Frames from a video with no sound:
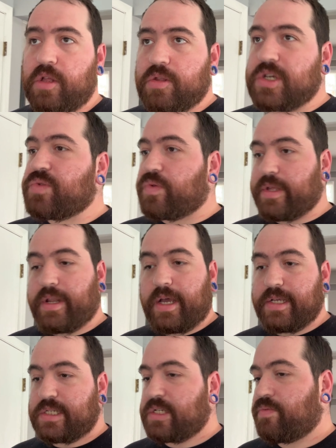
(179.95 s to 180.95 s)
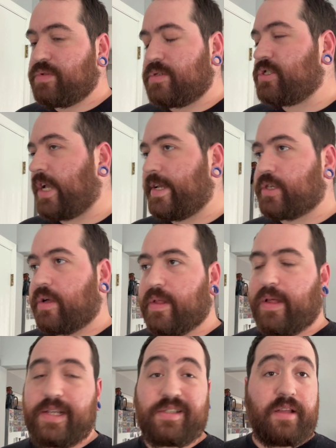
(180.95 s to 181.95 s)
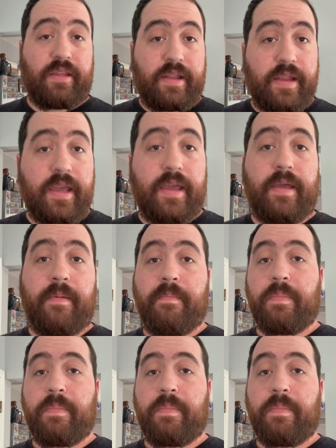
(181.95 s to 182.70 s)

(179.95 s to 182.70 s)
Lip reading: Looks really nice. Changed all the lights LED.